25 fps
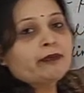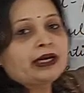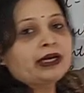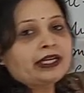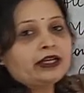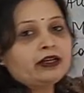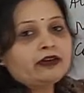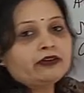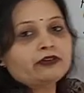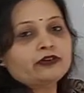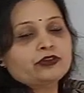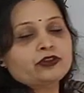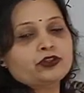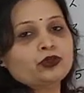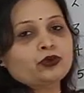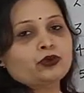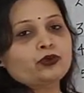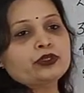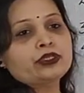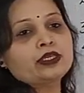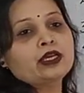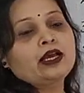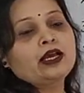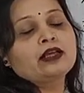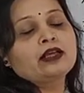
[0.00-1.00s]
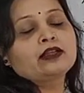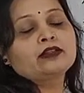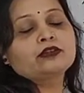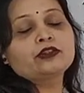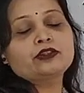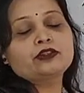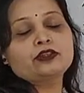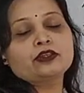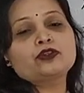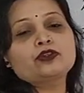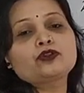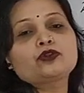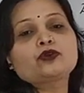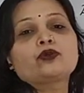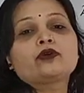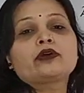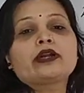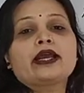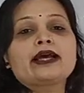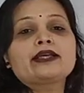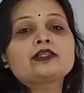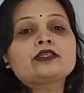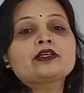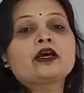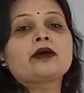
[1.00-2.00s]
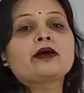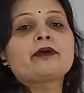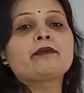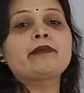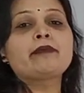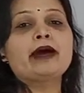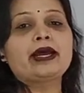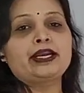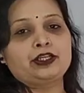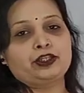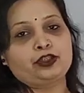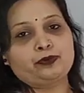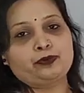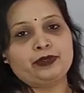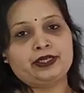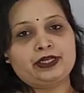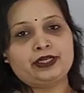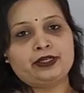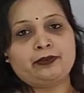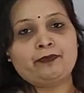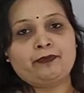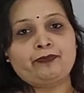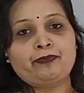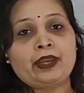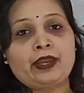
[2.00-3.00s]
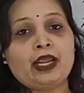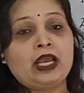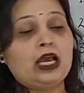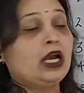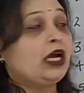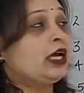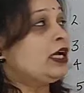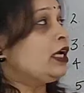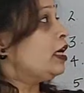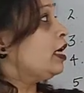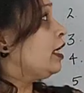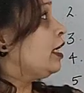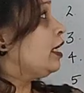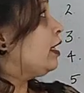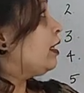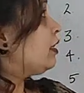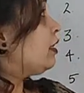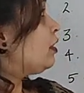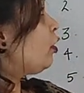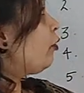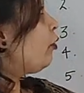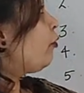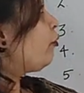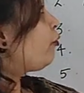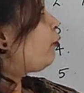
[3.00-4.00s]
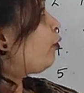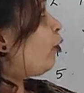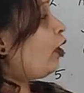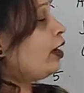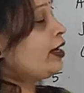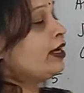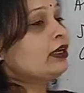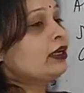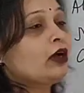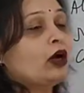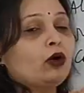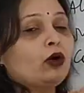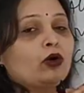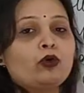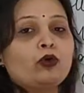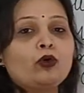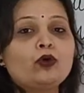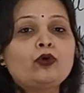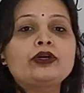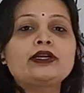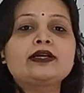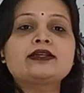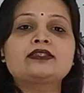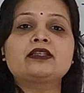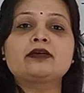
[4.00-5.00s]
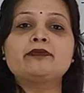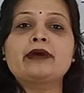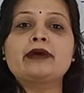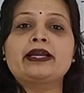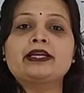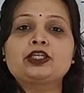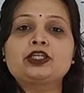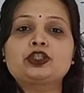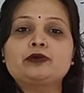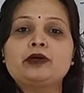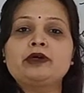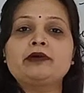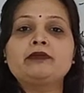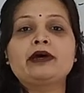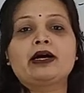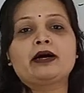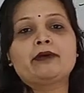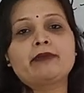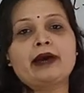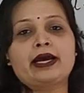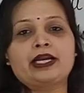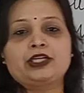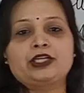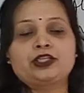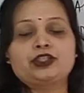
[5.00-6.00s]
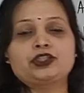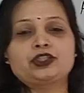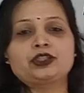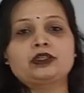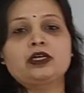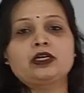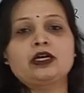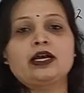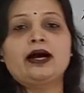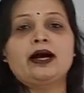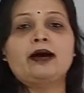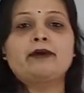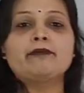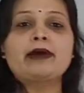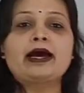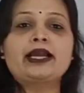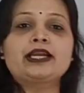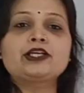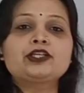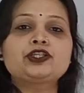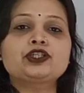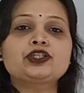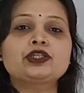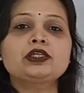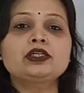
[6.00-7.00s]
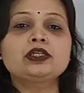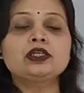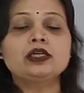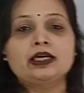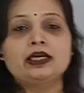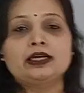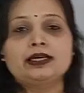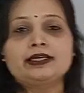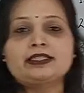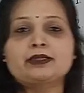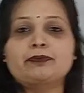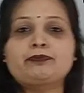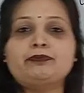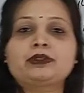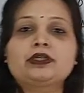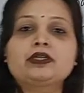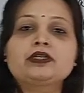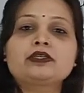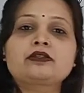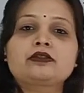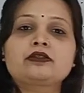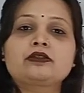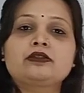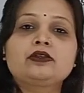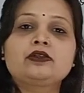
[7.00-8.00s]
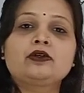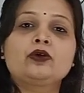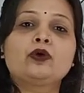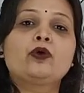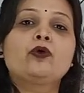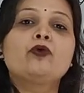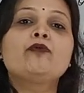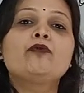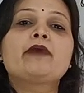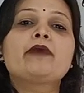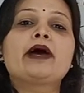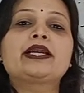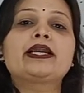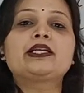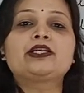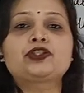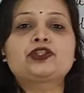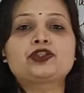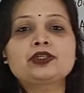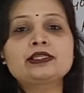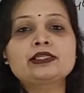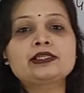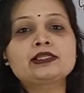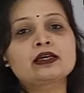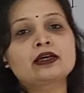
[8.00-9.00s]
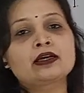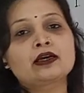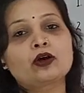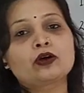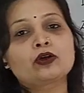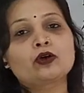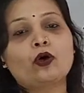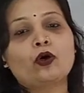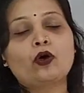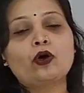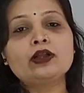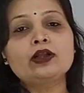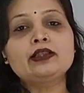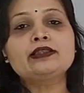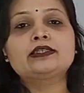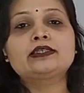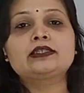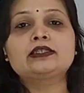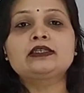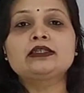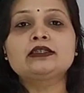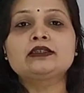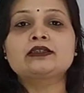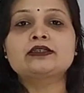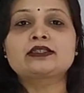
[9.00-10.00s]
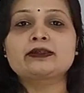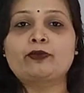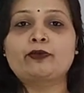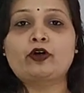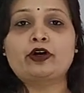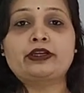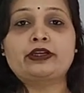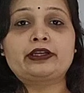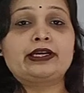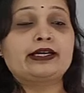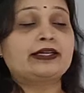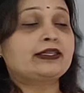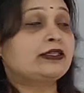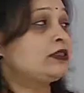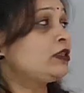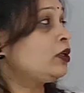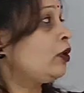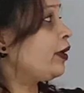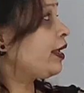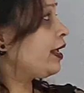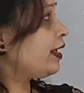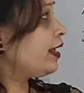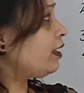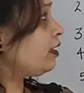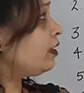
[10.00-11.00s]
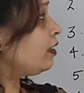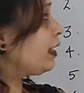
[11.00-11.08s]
material resource, this is known as management. Now who does the management? A manager. A manager is a person who manages all the subordinates. Now here